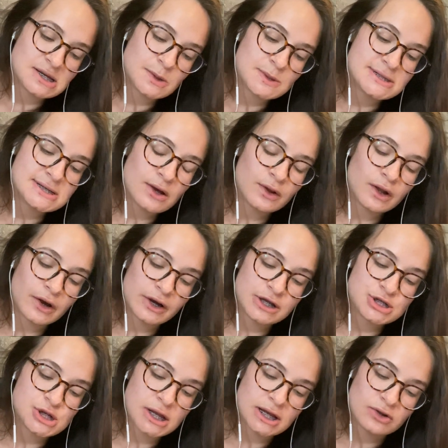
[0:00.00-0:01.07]
He was so
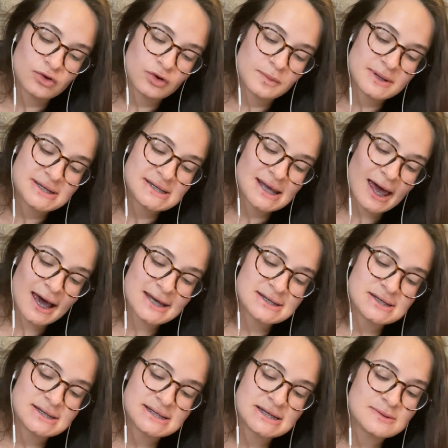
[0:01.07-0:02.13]
large the enormous
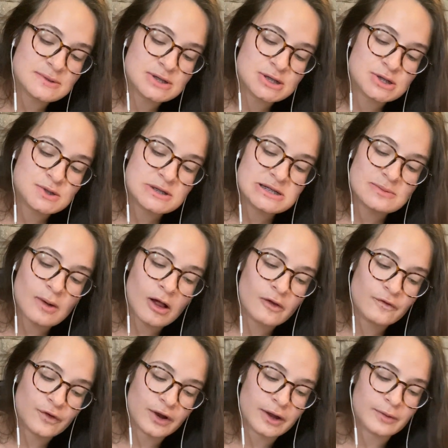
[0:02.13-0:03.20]
castle seemed too small
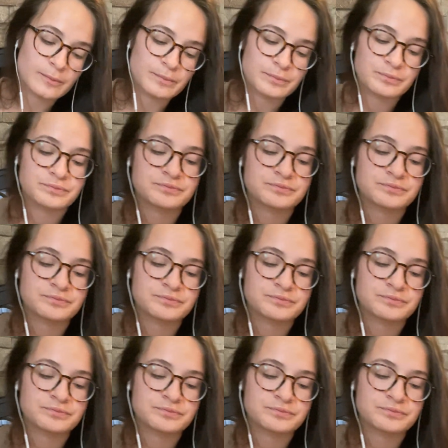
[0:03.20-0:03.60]
for him.